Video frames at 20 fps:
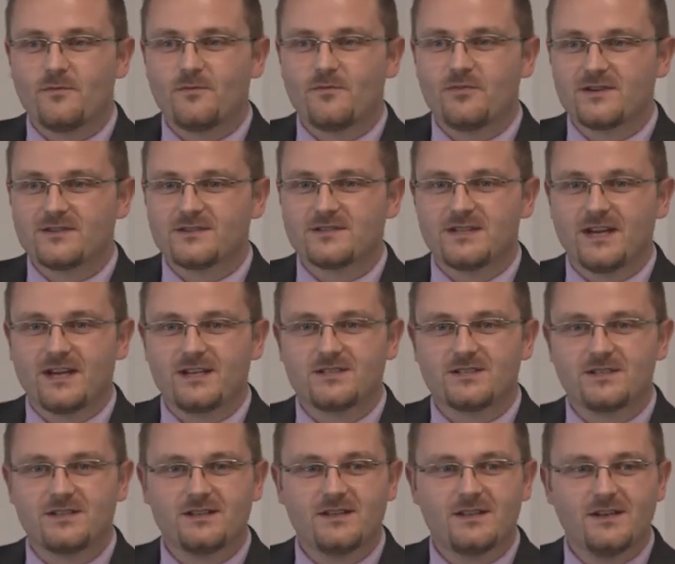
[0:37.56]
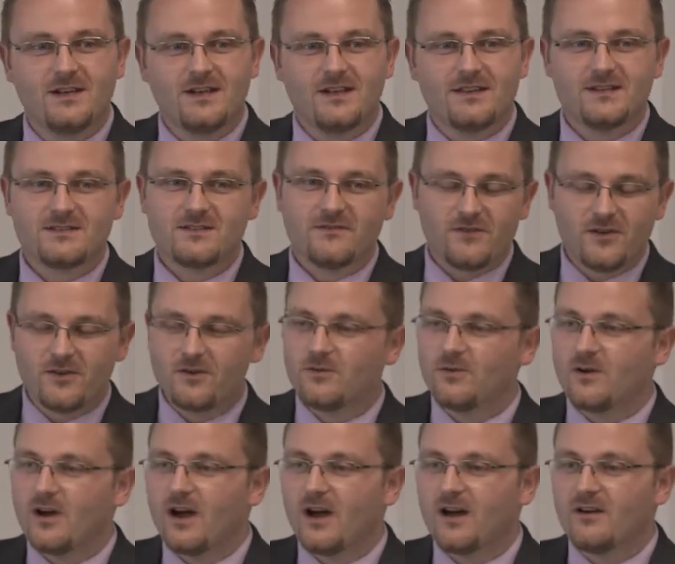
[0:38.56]
presentation. There's a
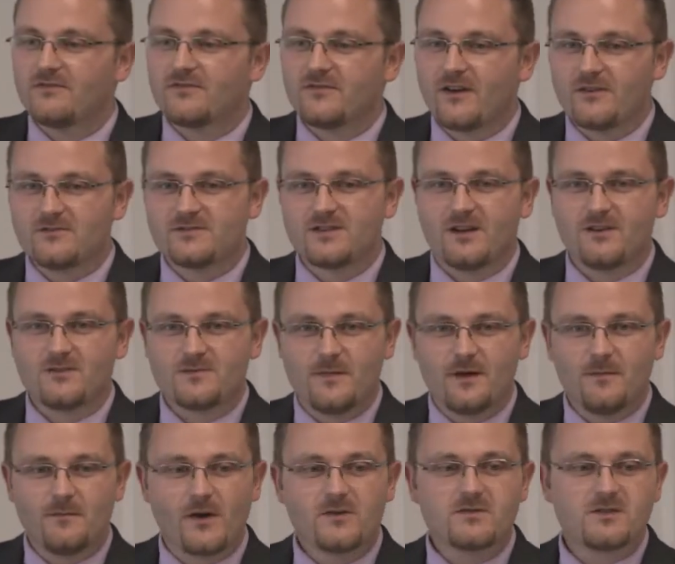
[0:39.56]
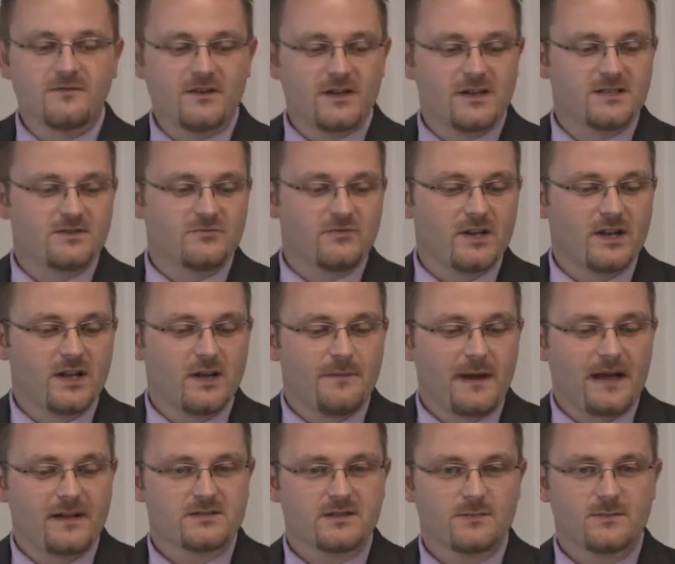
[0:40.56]
few photos, but most of it is really
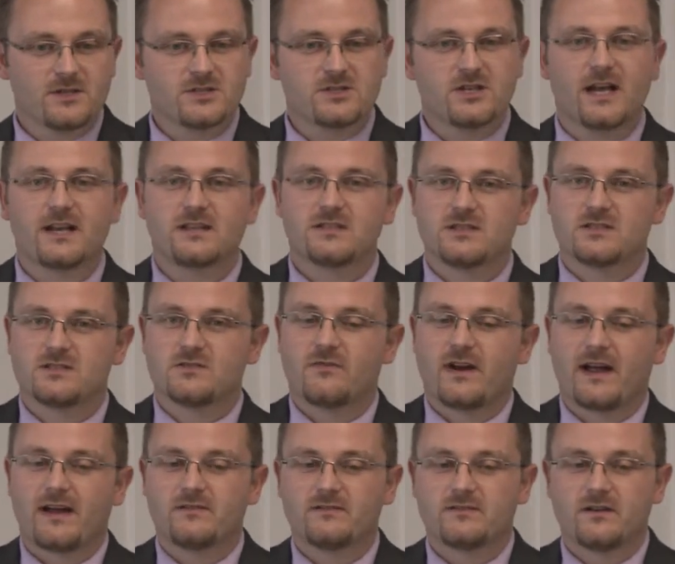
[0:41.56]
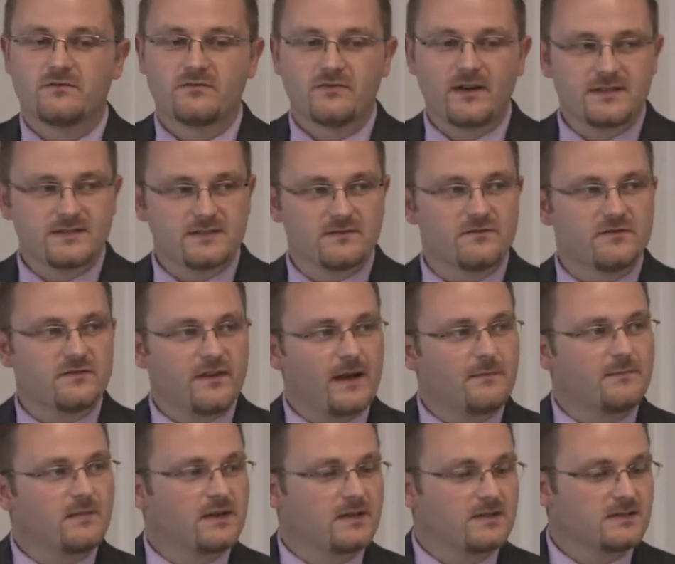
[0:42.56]
about some of the challenges around friends and
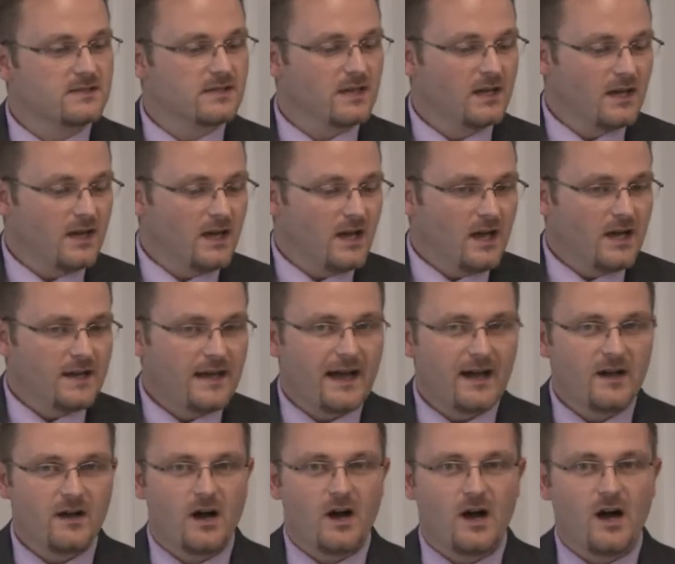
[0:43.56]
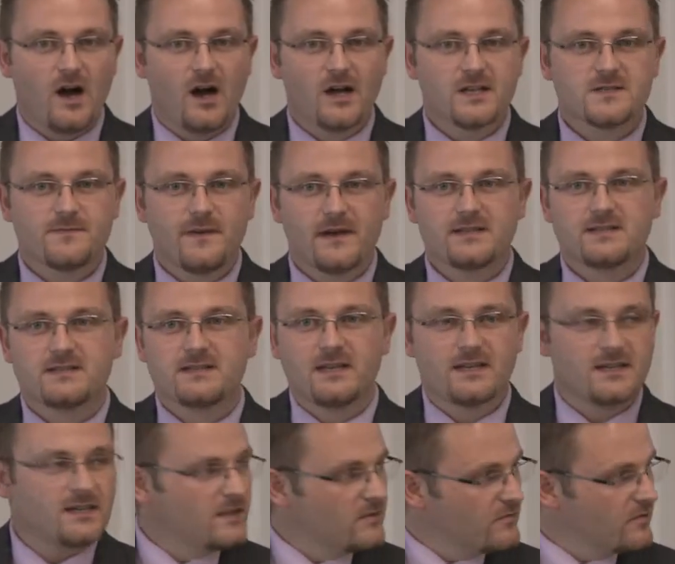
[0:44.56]
families. Now, I expect
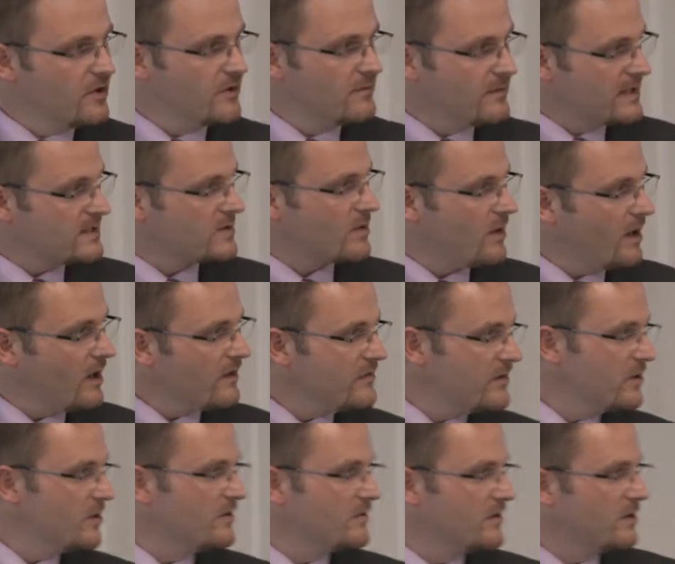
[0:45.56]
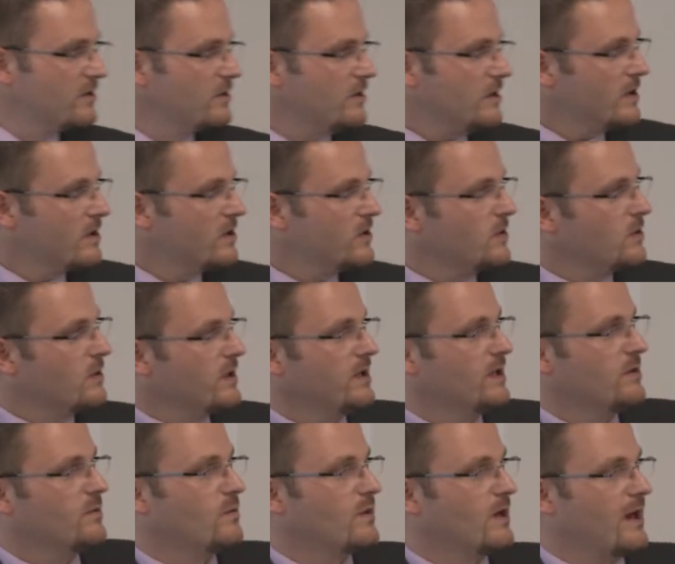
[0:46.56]
sitting in the room, there's quite a few of you who
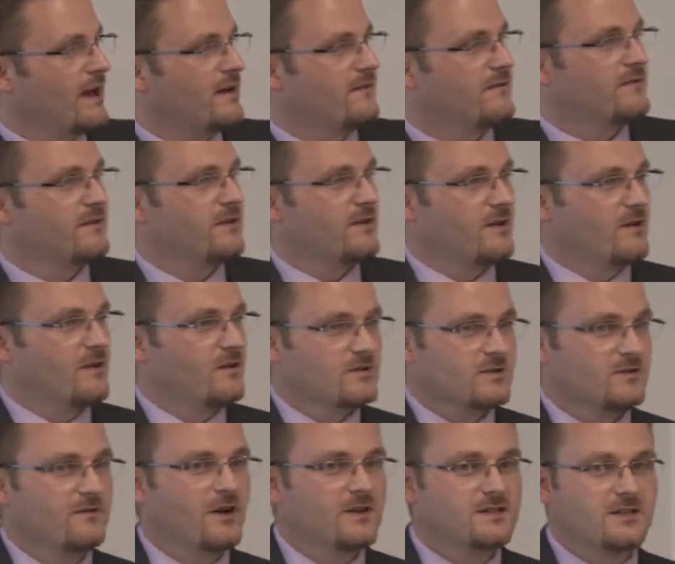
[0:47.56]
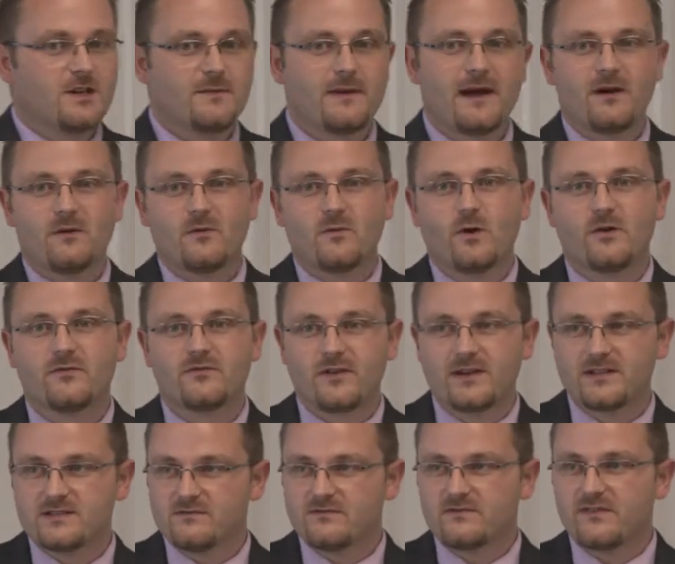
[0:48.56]
will have lots of idea about what
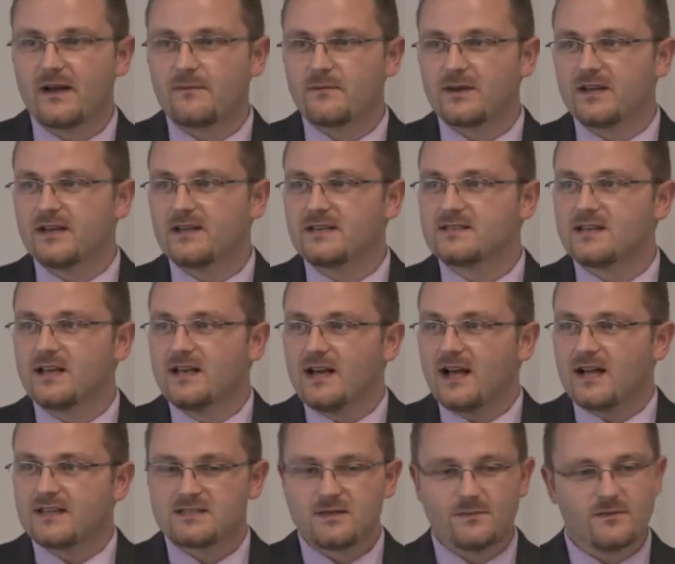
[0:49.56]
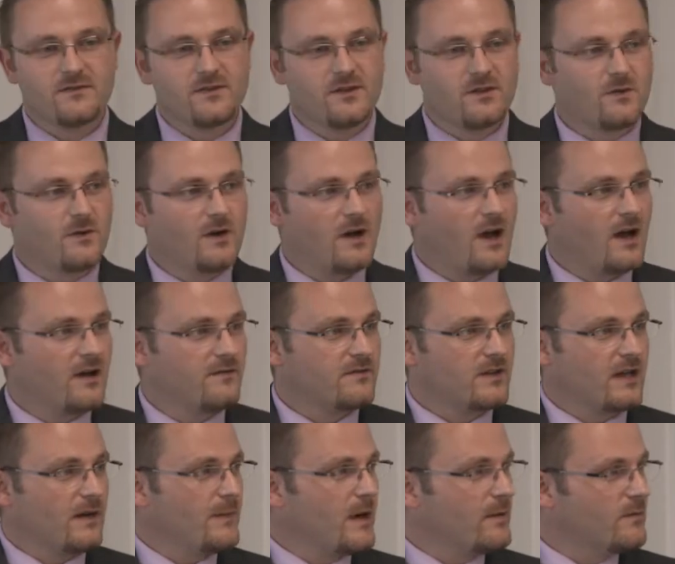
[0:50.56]
friends and family is, and some of you have
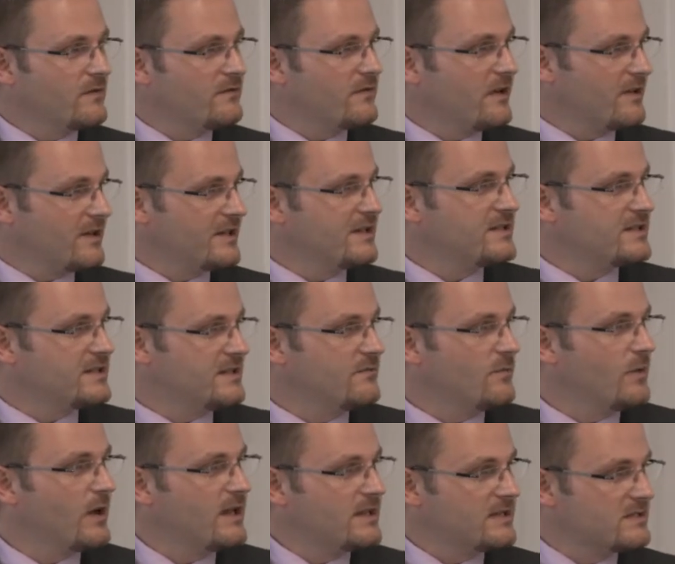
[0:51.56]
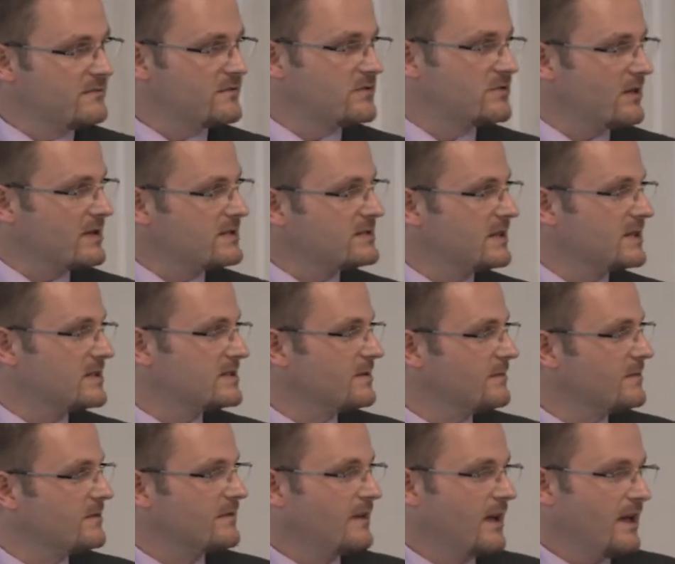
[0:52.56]
come up with very innovative ways of addressing some
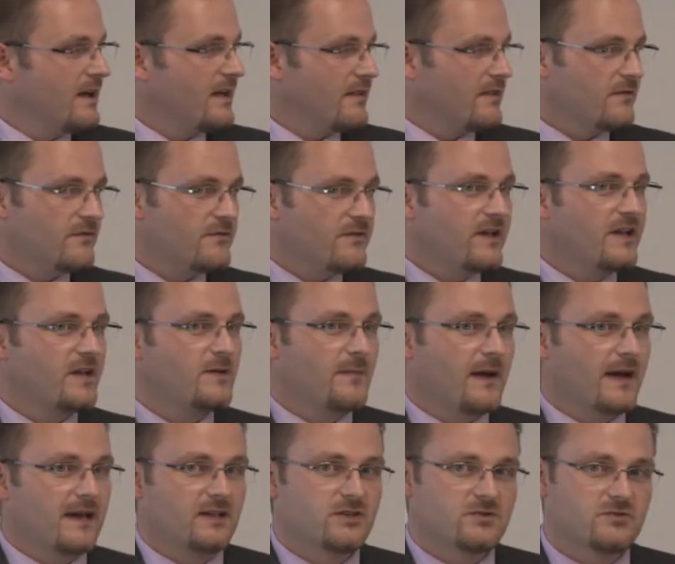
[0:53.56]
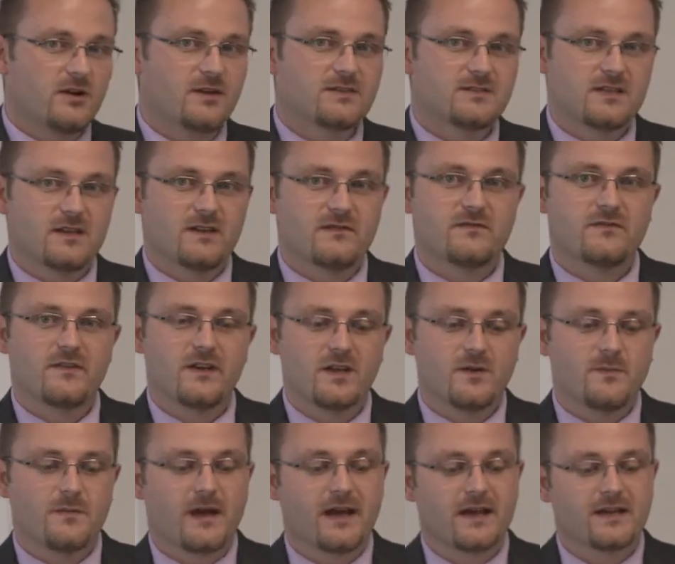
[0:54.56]
of the feedback and trying to get
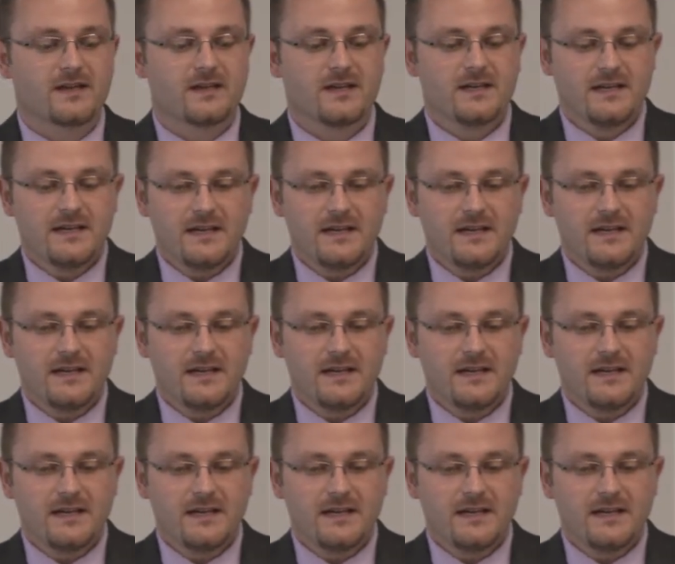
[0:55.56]
feedback.